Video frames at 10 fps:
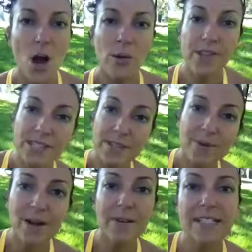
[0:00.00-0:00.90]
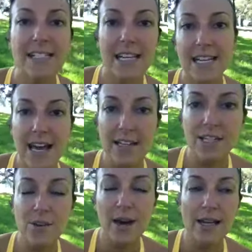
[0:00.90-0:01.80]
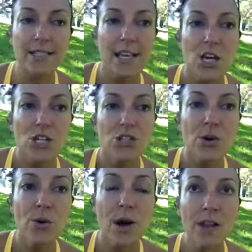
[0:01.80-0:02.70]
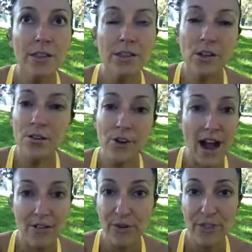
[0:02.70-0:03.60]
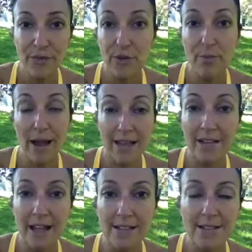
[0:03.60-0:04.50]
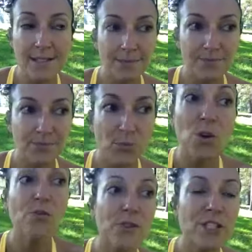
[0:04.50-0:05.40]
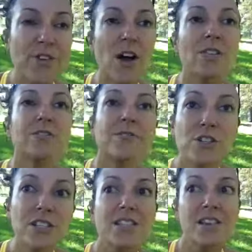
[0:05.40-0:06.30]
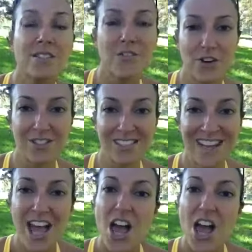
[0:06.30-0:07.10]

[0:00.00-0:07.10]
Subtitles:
Well, this is what I want to say to that to you guys. So a little over halfway through my cleanse, well, first of all, first things first.